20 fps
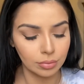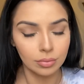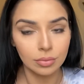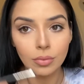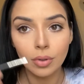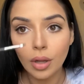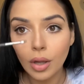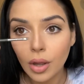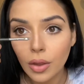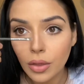
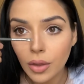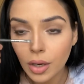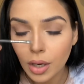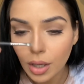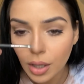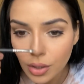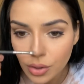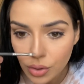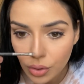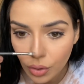And then I
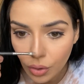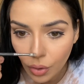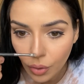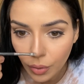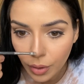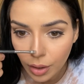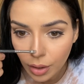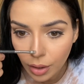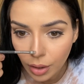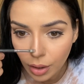like to go
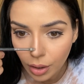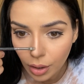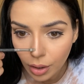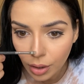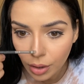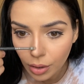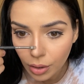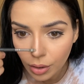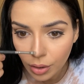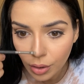in
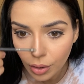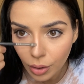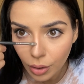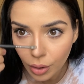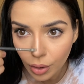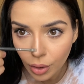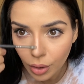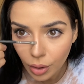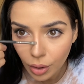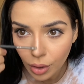again,
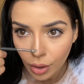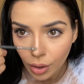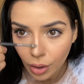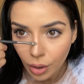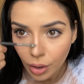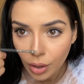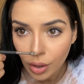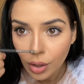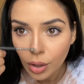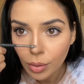
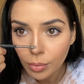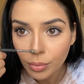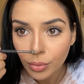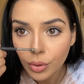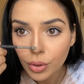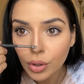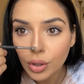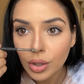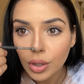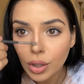put
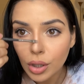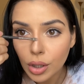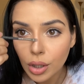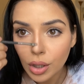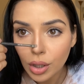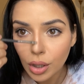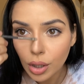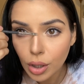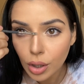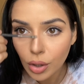a
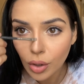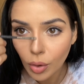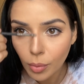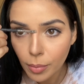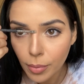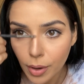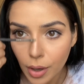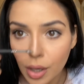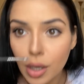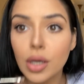little
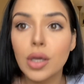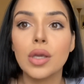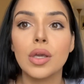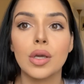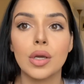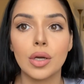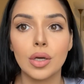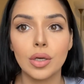bit here.